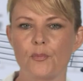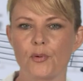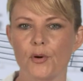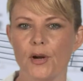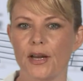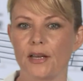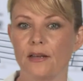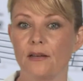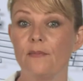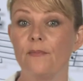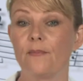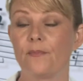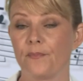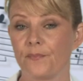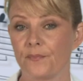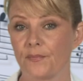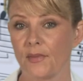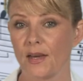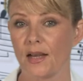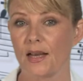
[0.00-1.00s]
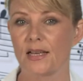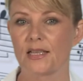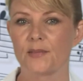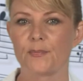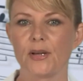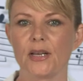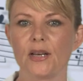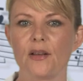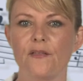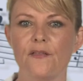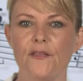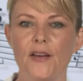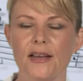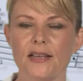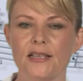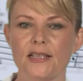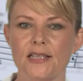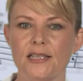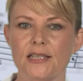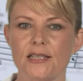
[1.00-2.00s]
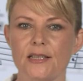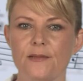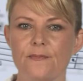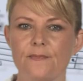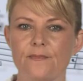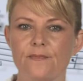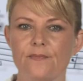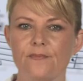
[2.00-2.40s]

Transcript: brain has been affected.